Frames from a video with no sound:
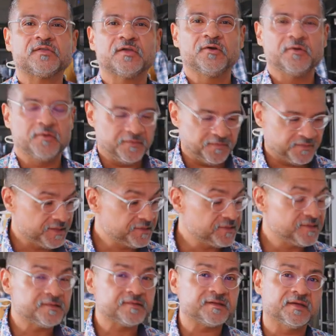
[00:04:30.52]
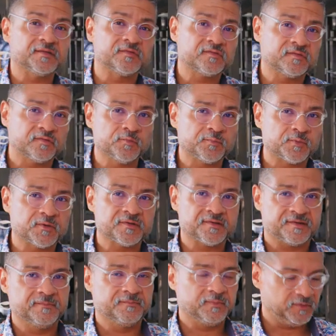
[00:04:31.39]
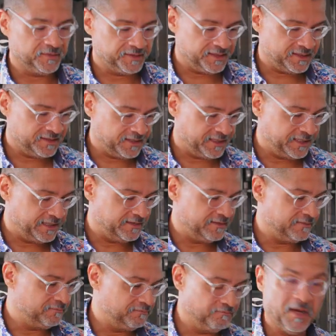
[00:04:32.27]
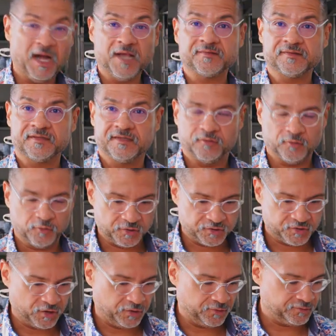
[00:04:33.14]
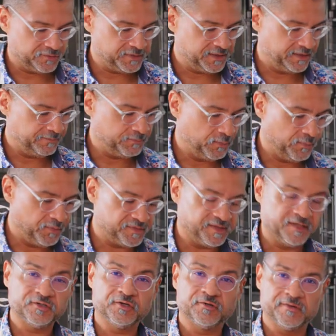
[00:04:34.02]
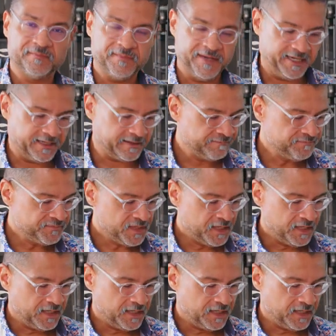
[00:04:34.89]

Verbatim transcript: so this is a super simple masa or dough, pupusa dough to make.